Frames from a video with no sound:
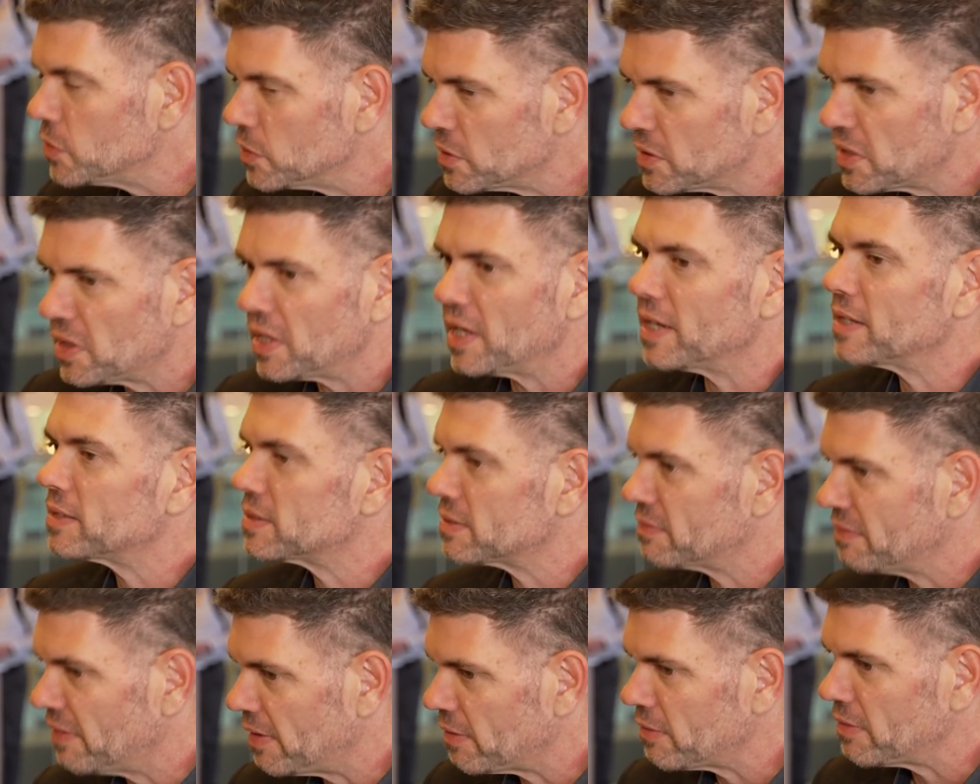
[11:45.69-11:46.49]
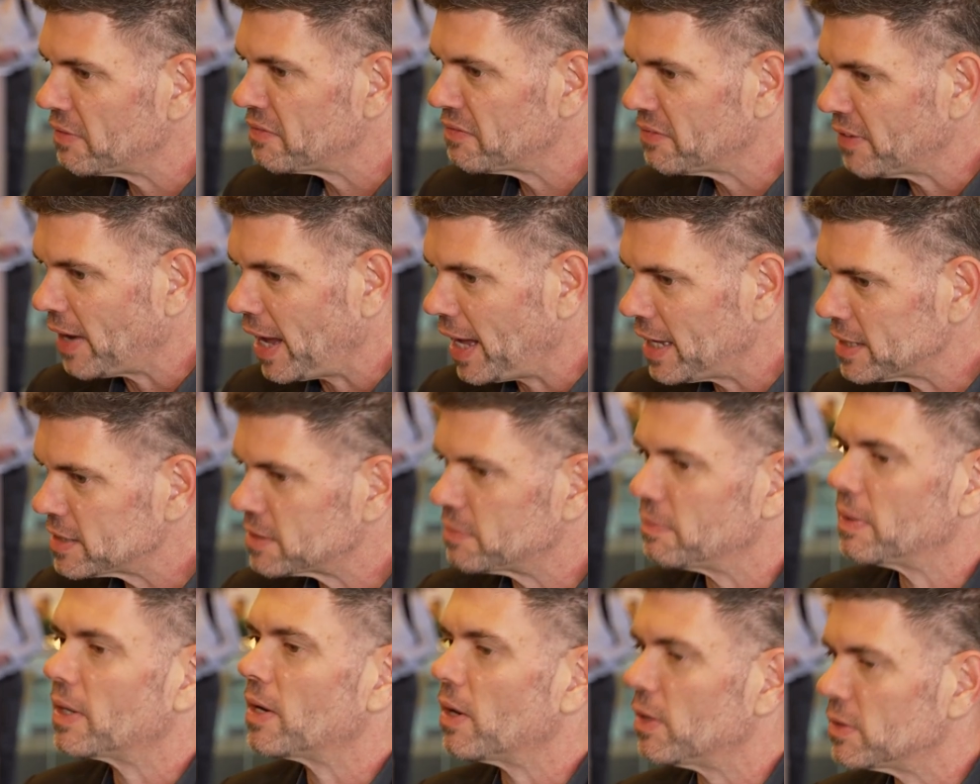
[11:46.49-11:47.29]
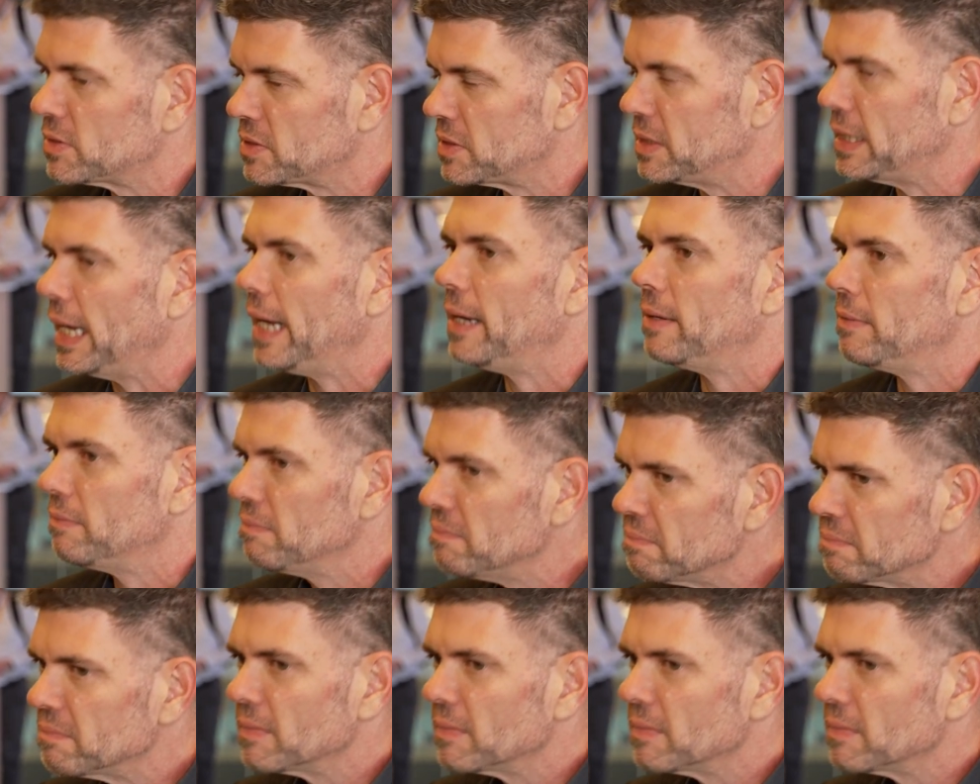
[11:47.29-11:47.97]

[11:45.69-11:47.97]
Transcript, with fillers: things very fast because then